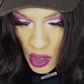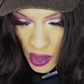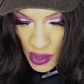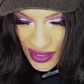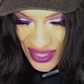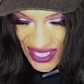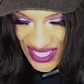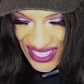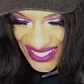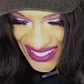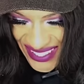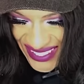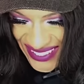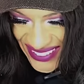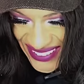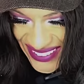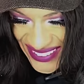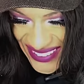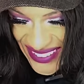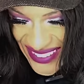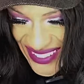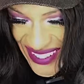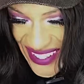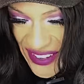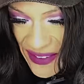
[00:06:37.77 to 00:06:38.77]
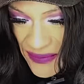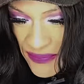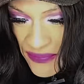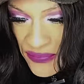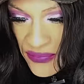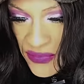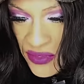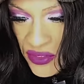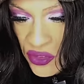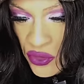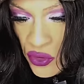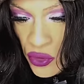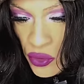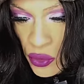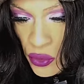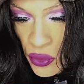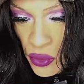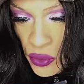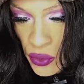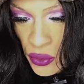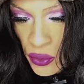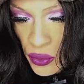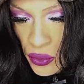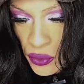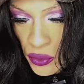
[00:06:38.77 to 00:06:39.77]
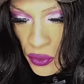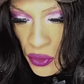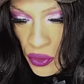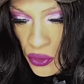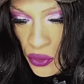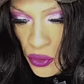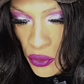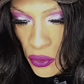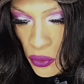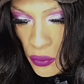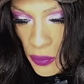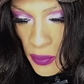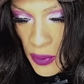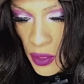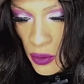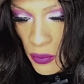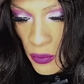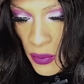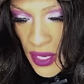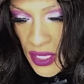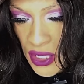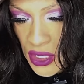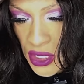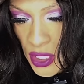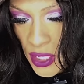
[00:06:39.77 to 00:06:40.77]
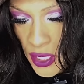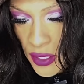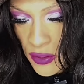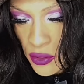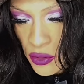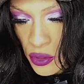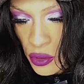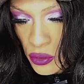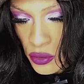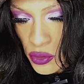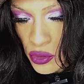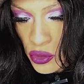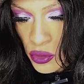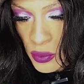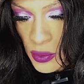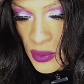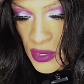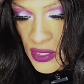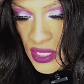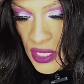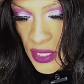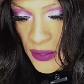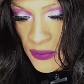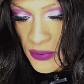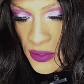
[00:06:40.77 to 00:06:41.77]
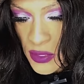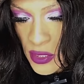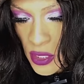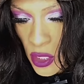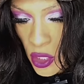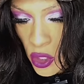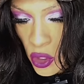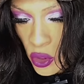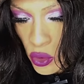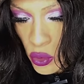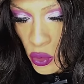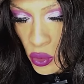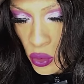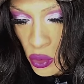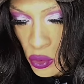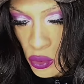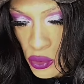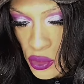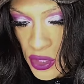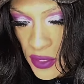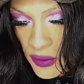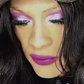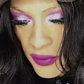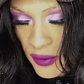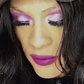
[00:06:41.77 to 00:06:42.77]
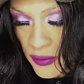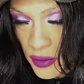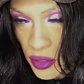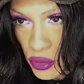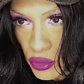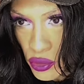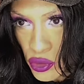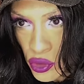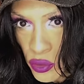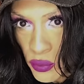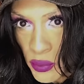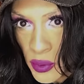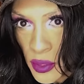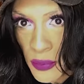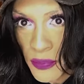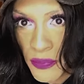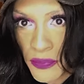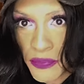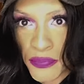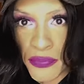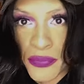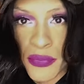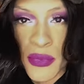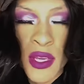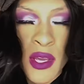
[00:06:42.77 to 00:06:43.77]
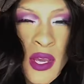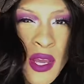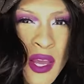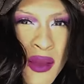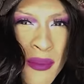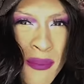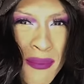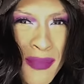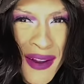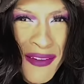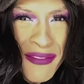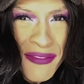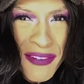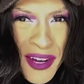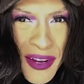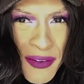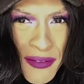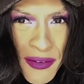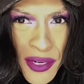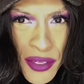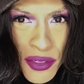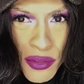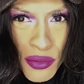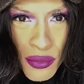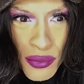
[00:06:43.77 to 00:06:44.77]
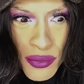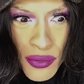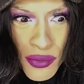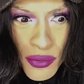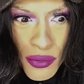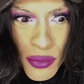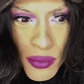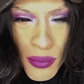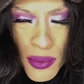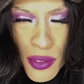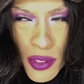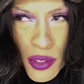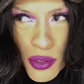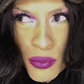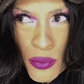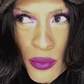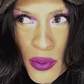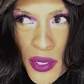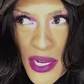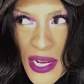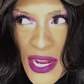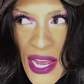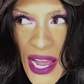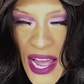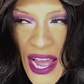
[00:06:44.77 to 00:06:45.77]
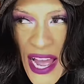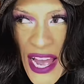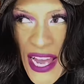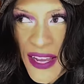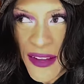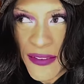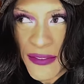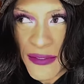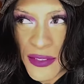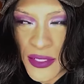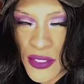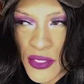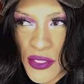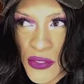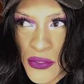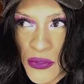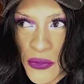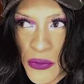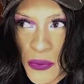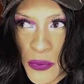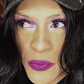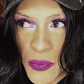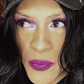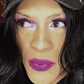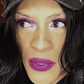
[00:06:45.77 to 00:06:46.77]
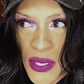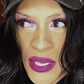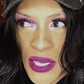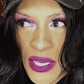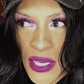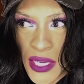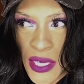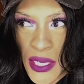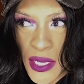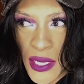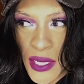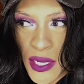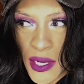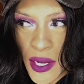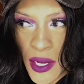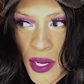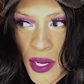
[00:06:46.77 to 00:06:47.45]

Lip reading: Thank you. Do you be watching other YouTubers? If so, who's your favorite YouTuber? My favorite YouTuber would have to be